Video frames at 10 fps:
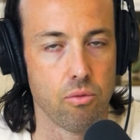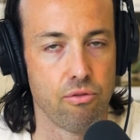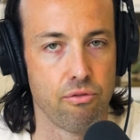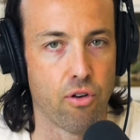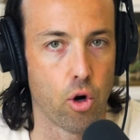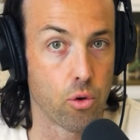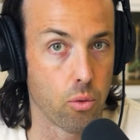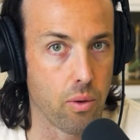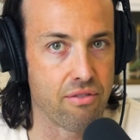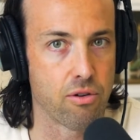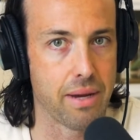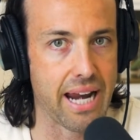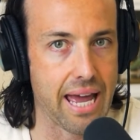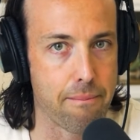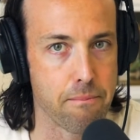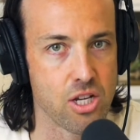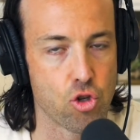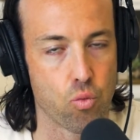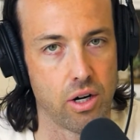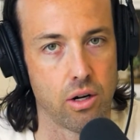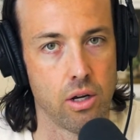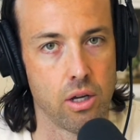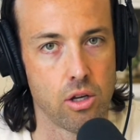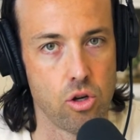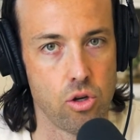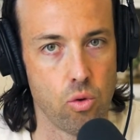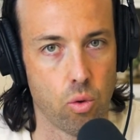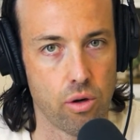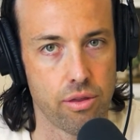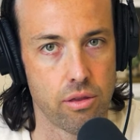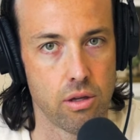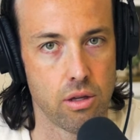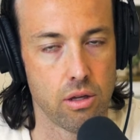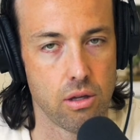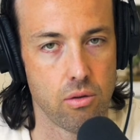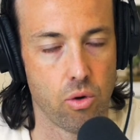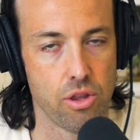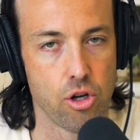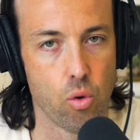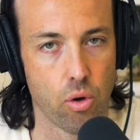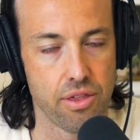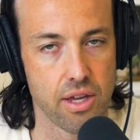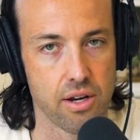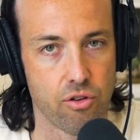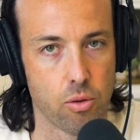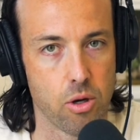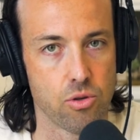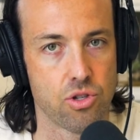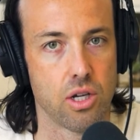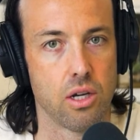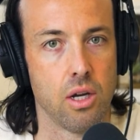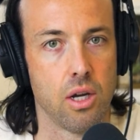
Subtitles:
farther away from Manhattan Beach, where the north end of Hermosa,